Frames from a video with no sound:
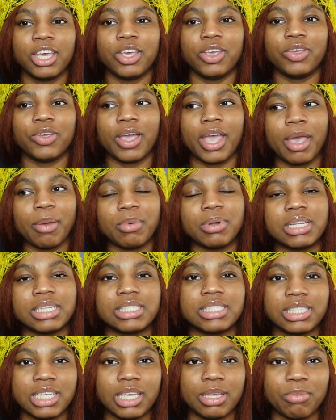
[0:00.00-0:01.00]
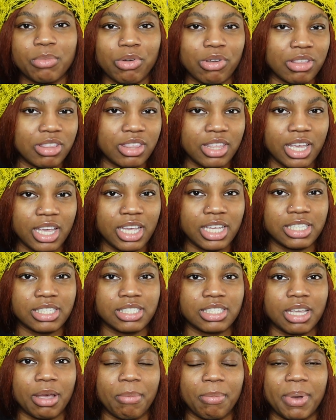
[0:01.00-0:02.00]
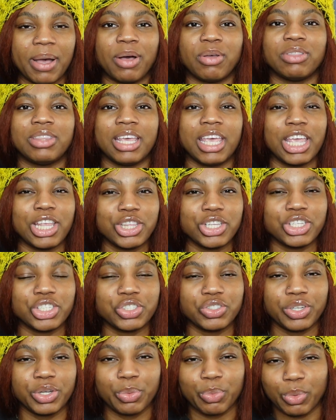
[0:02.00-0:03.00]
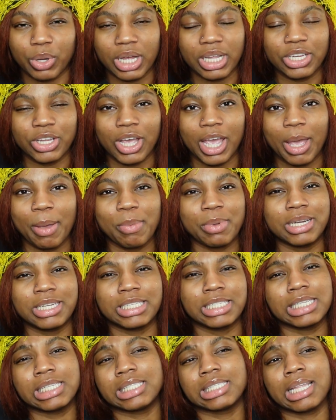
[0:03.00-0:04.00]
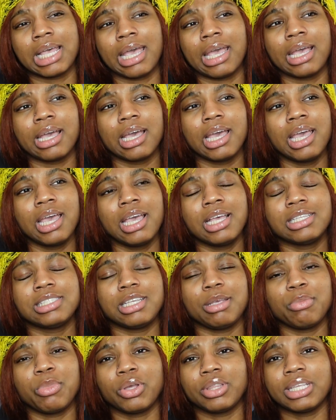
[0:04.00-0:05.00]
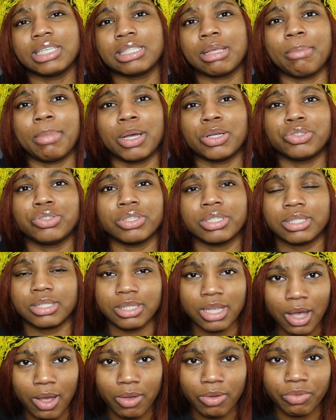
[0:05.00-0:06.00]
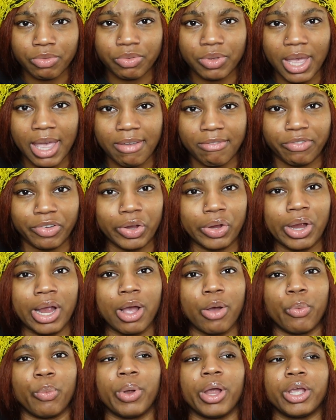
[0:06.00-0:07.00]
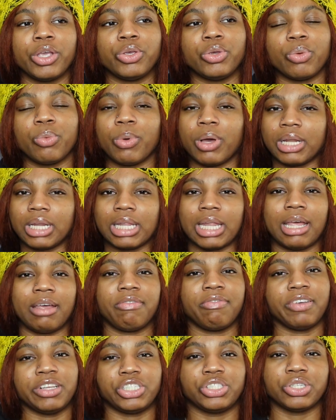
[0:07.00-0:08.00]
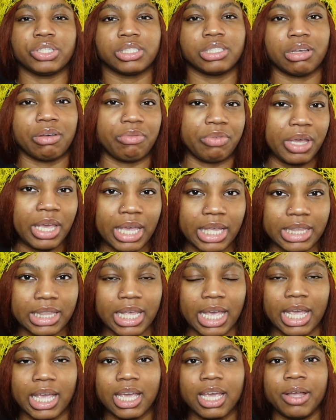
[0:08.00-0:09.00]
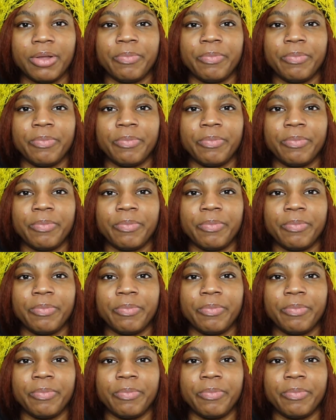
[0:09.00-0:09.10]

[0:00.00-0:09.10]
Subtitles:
you're able to see more things about the industry. One, you're able to just like see more things about yourself and figure out where you want to like fit yourself in. Like,